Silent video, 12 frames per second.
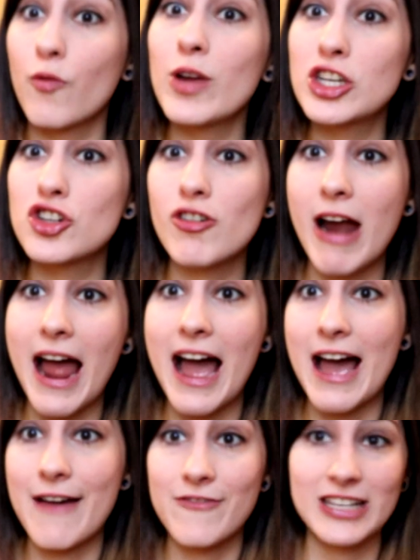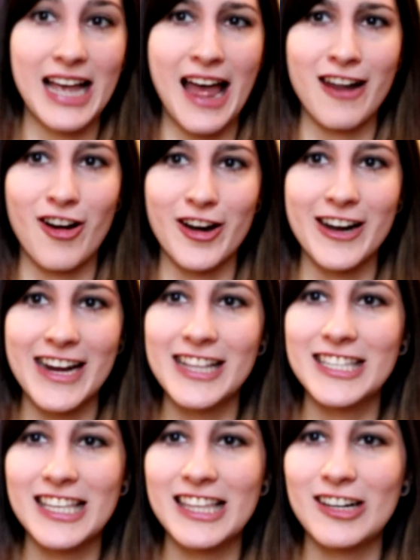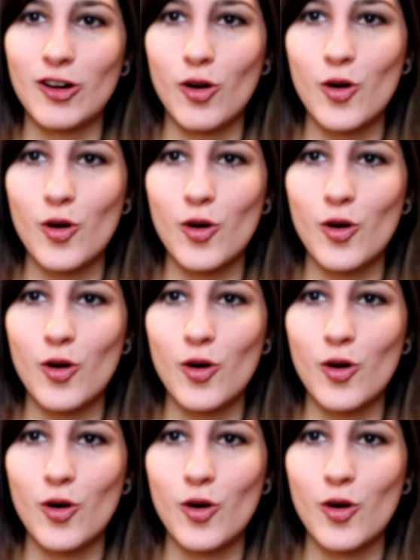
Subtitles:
witchcraft and are into the